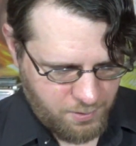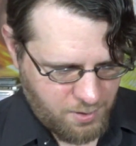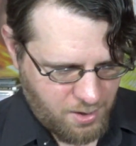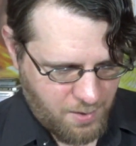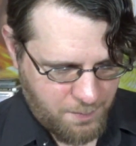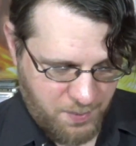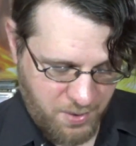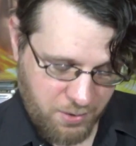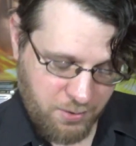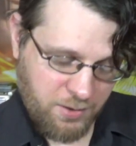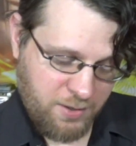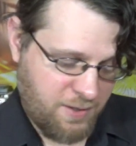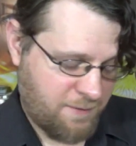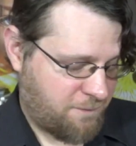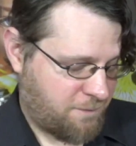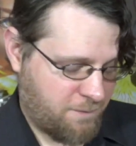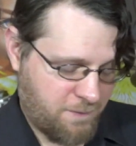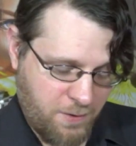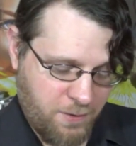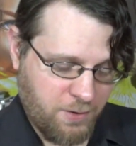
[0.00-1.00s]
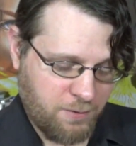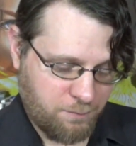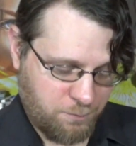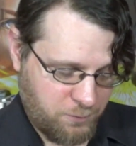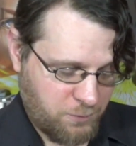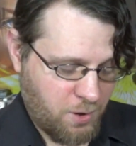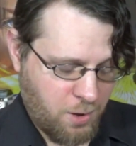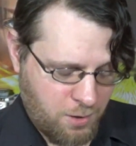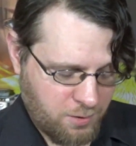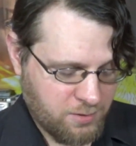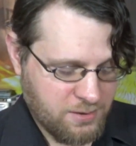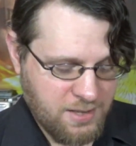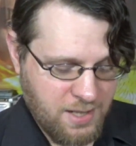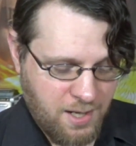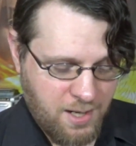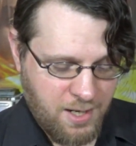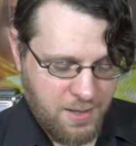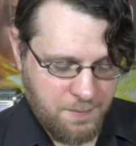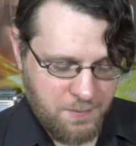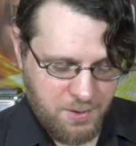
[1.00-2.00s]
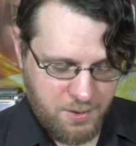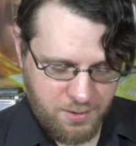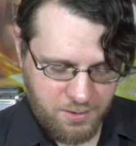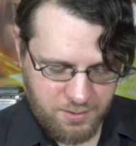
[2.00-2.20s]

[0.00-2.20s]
apparently a very long time,